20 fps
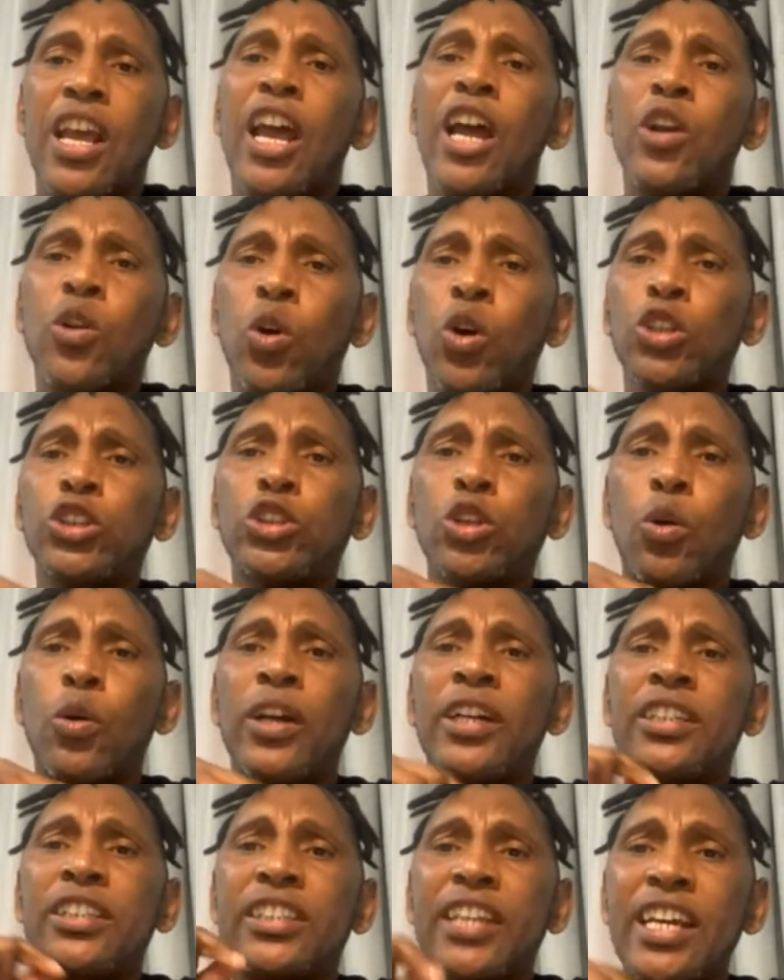And also
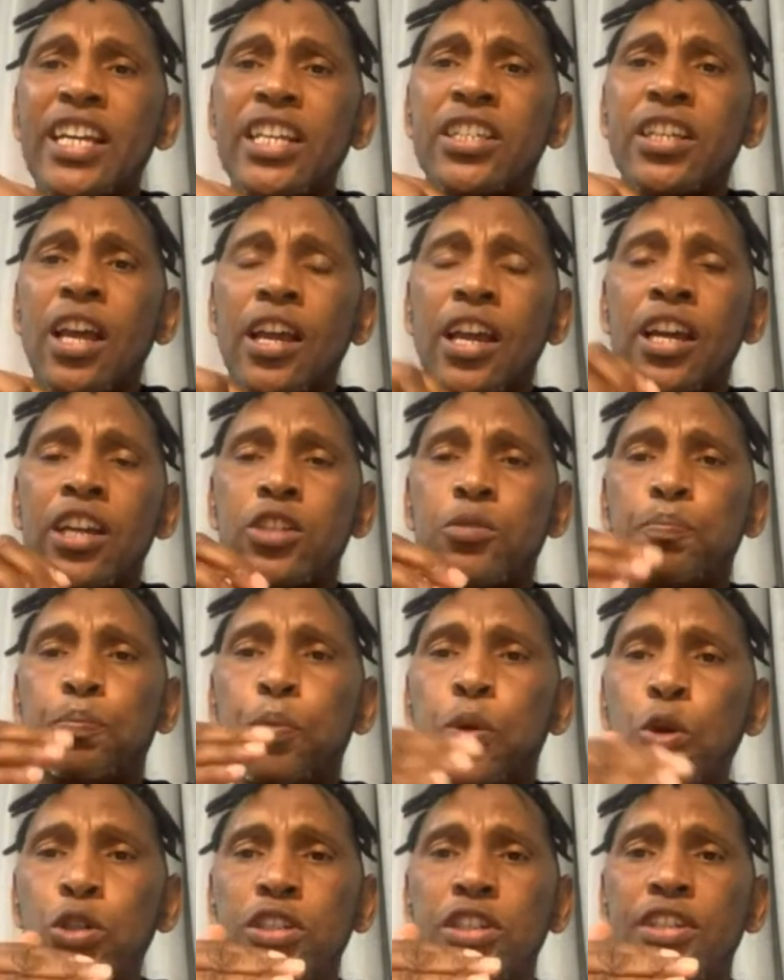it
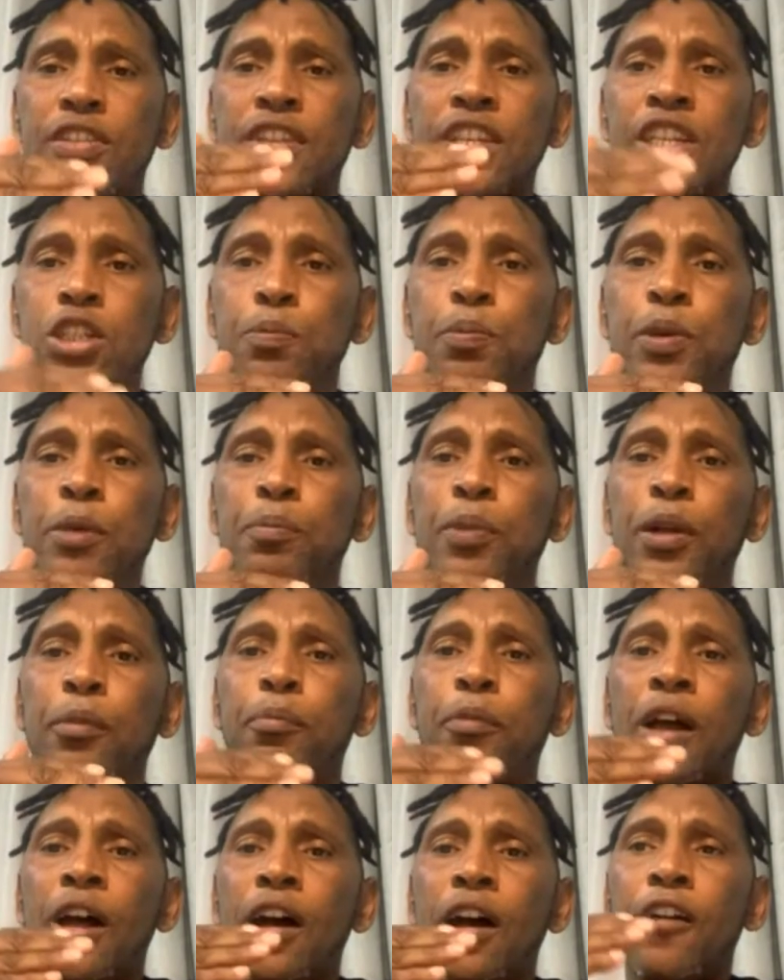puts these
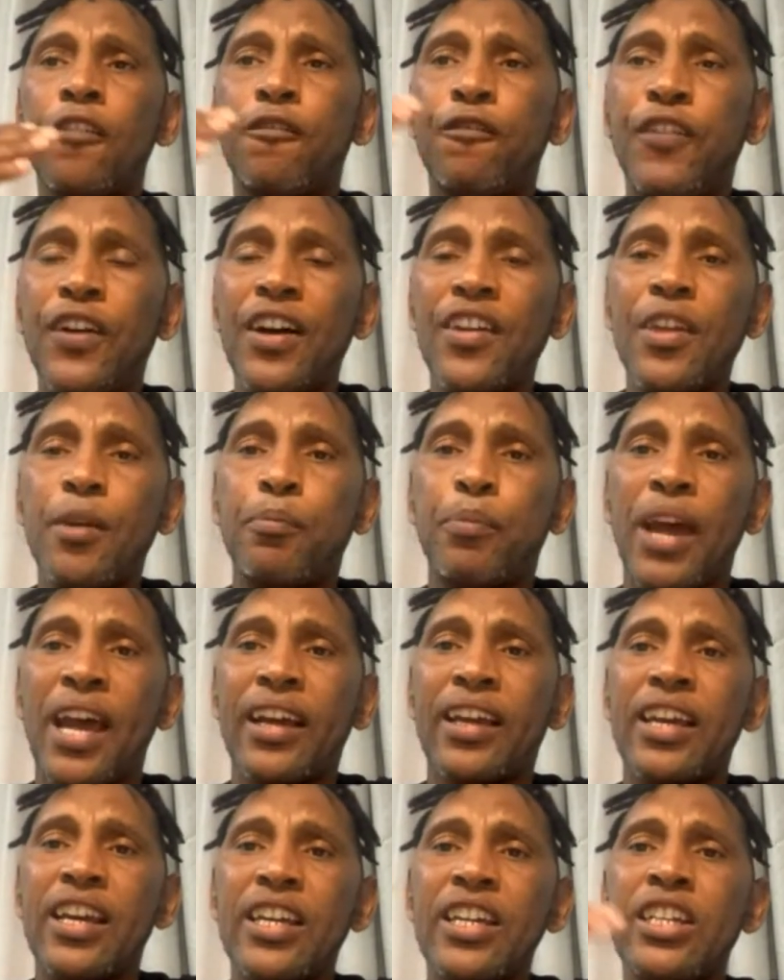people further
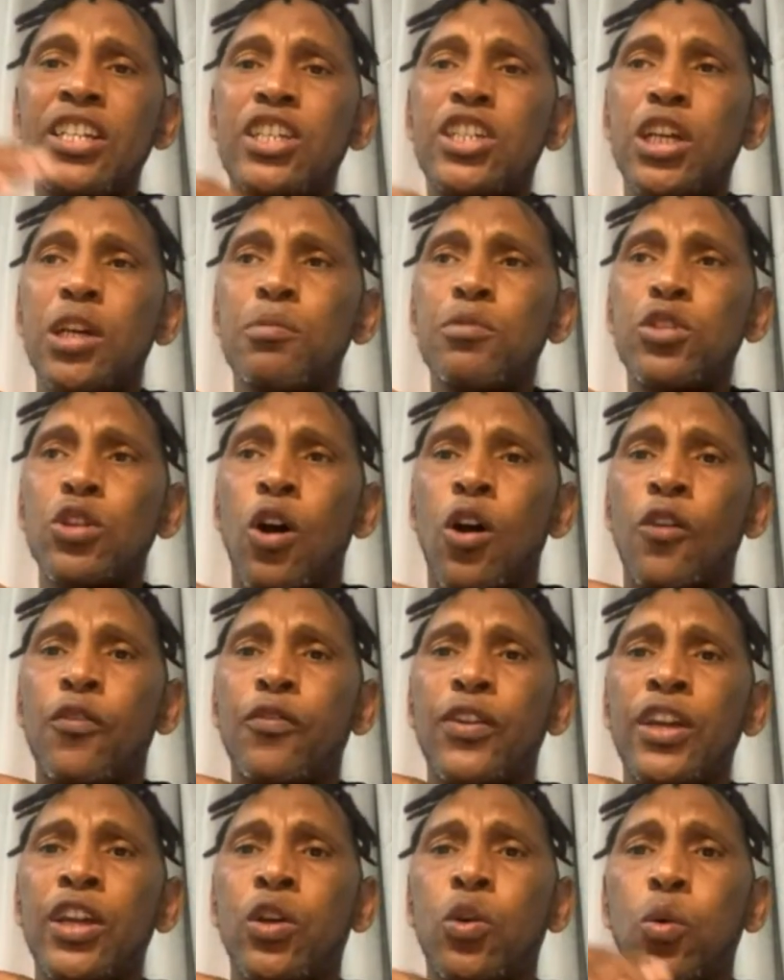back in terms
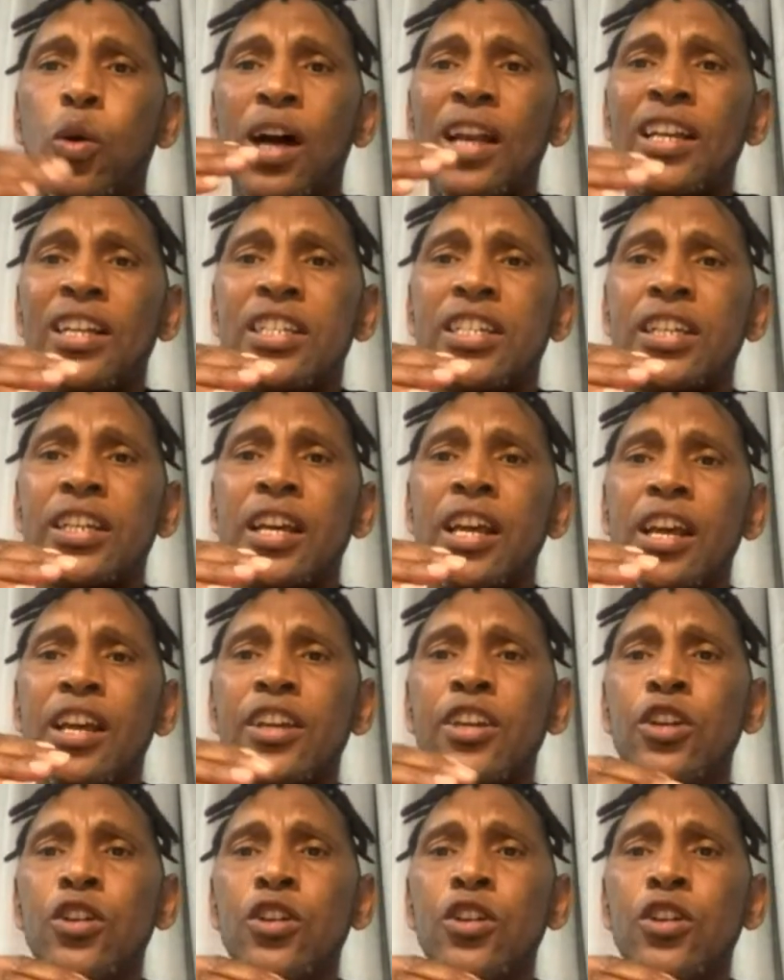of equality,